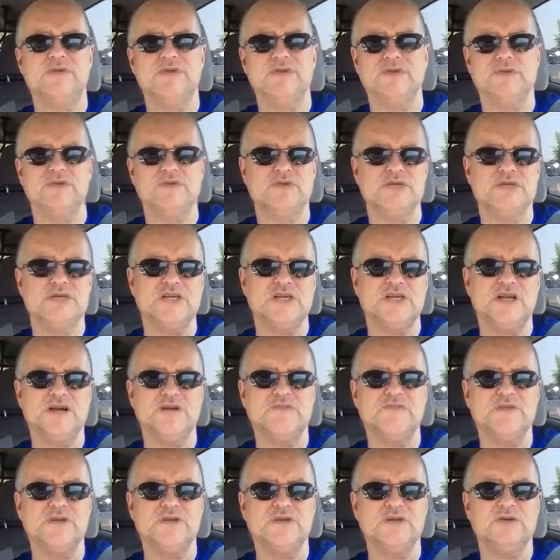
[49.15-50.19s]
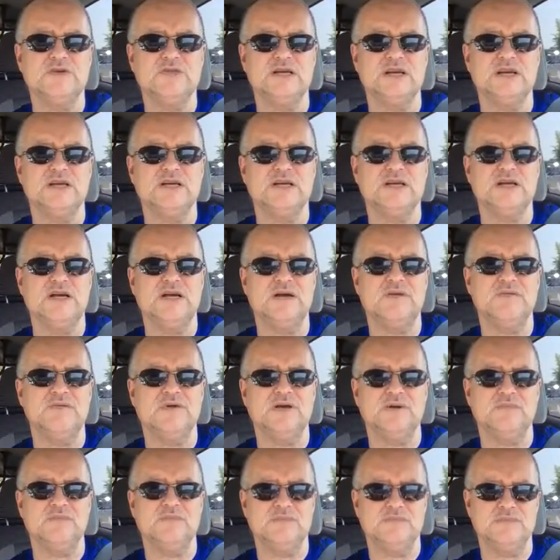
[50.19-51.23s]
And so you'll see a lot of videos that
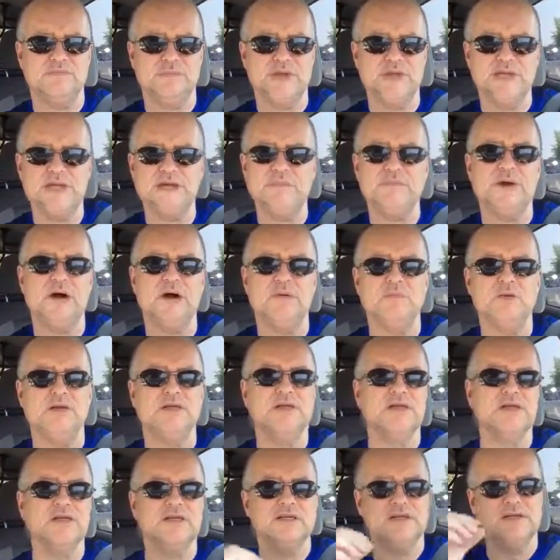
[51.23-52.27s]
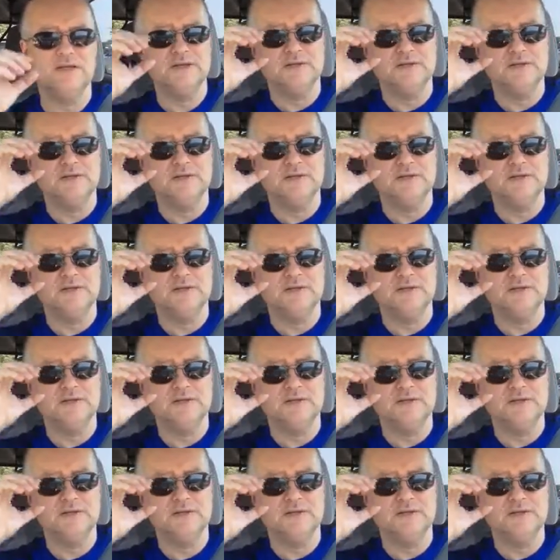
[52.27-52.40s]
I'm making public.